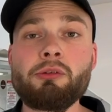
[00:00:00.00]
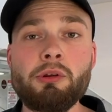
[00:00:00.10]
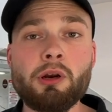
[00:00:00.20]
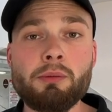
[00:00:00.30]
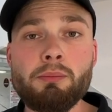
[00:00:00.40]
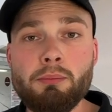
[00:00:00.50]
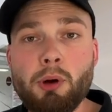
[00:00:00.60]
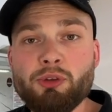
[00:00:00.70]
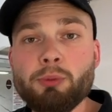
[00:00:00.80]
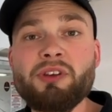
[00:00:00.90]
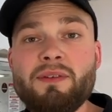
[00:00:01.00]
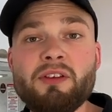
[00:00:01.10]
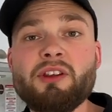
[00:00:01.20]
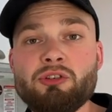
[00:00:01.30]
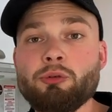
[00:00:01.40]
you know, multiple TV
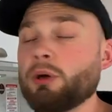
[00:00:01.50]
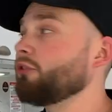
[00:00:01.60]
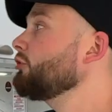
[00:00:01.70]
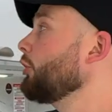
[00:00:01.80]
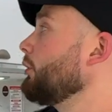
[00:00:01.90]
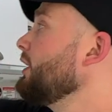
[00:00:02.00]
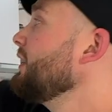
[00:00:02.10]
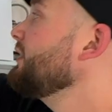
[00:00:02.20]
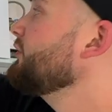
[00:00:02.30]
stations once. So this